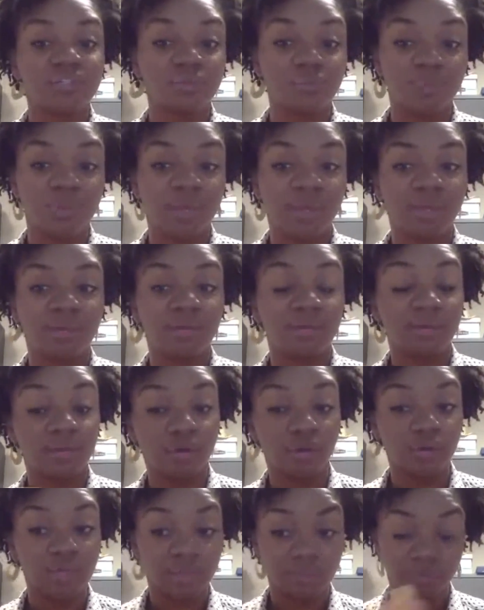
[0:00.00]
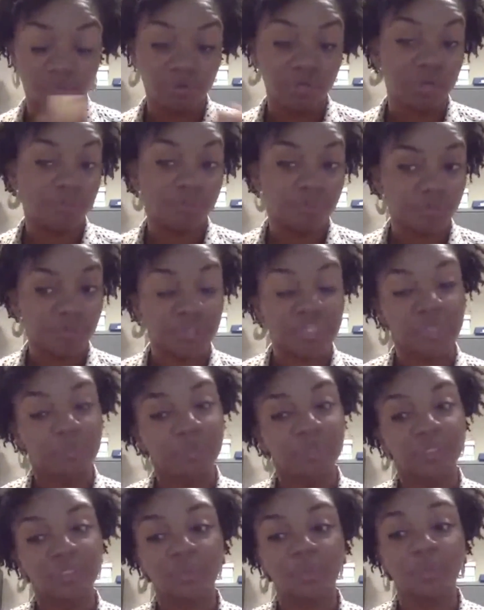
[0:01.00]
You may, bring them
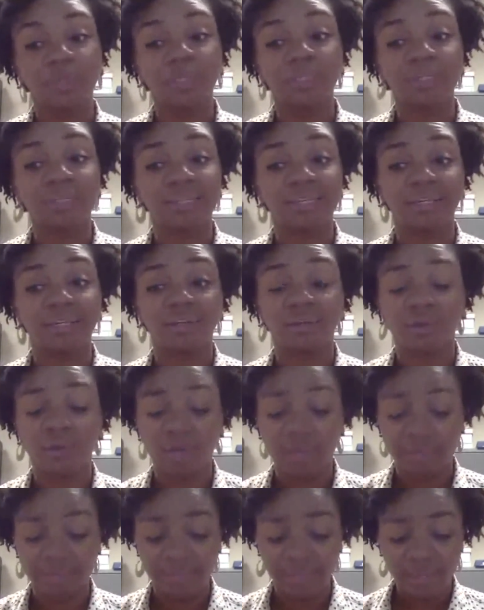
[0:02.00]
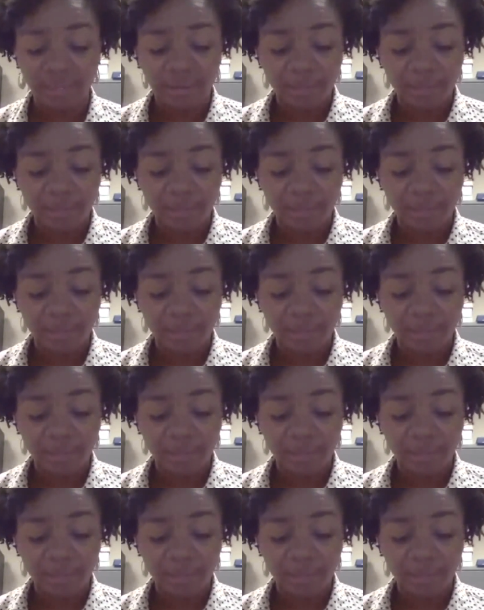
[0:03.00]
in a little bit later on.